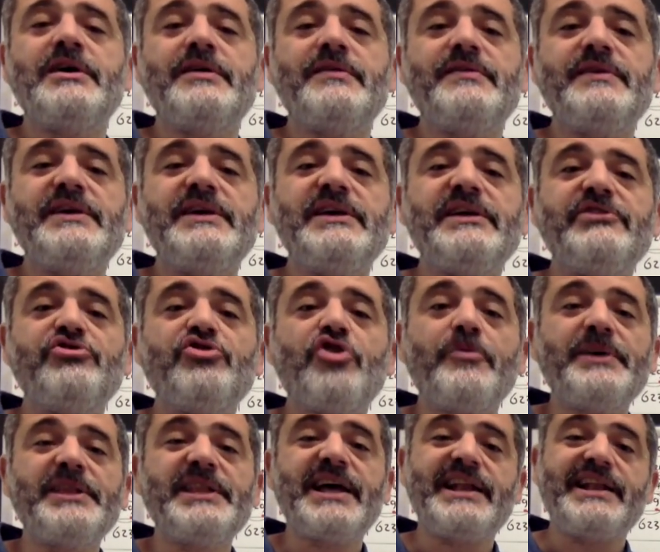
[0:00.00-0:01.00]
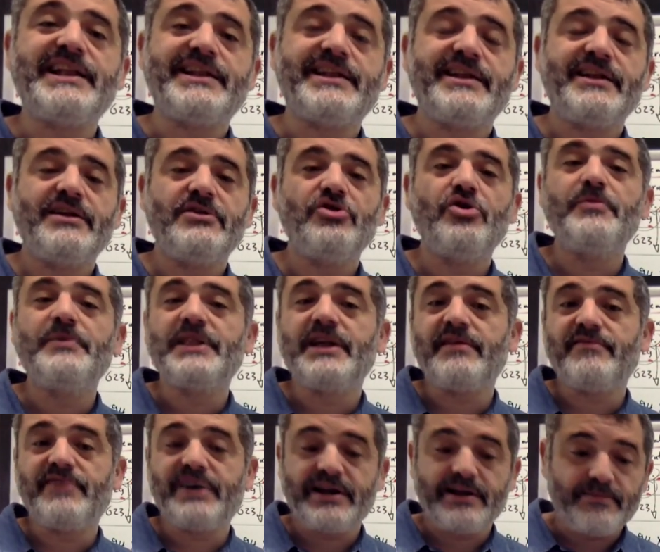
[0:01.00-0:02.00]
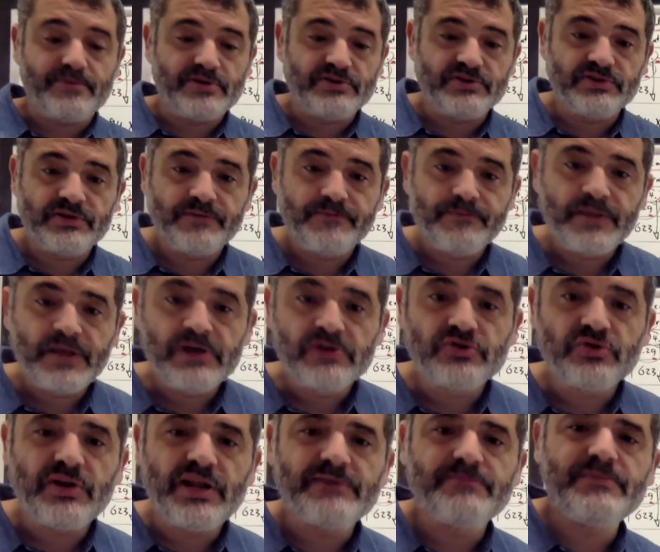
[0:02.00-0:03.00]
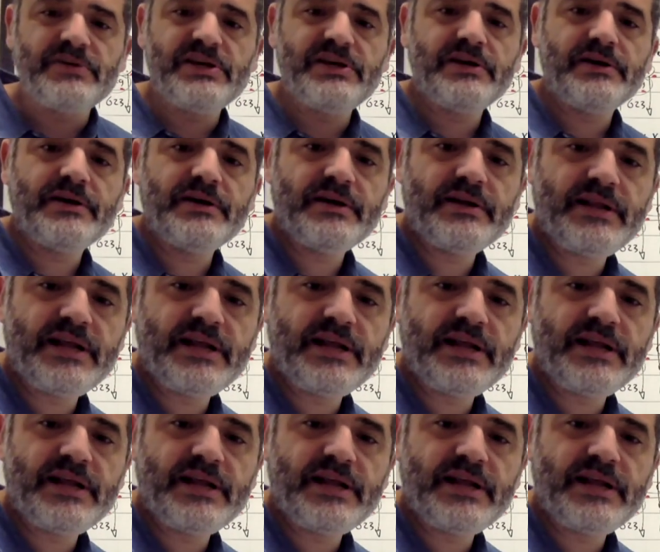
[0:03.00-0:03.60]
the nominal variables. So let me